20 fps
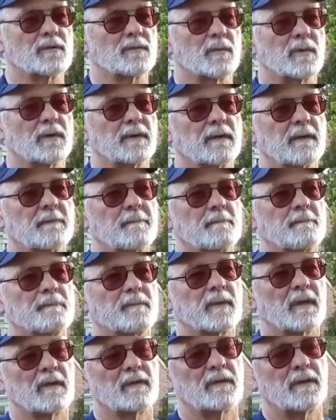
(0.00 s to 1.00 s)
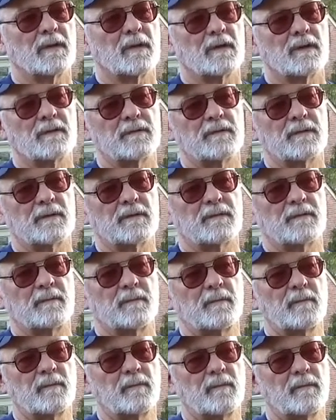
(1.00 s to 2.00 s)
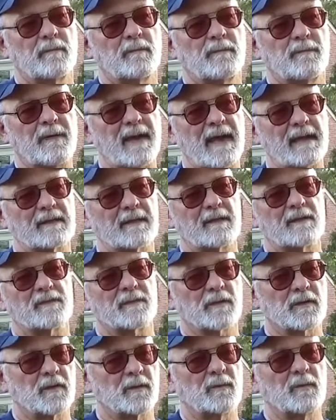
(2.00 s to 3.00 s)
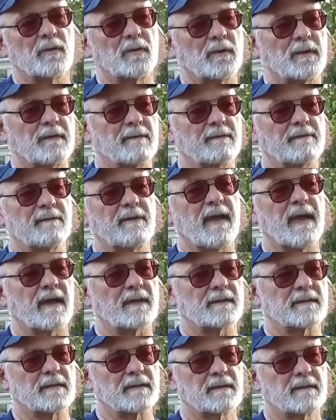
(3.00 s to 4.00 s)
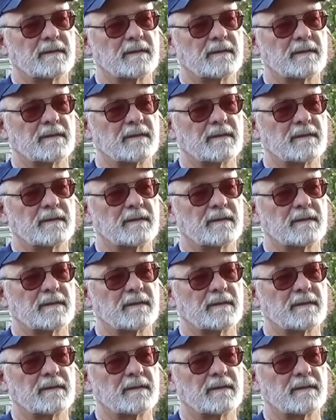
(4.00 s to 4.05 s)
but the fact that it's a community event,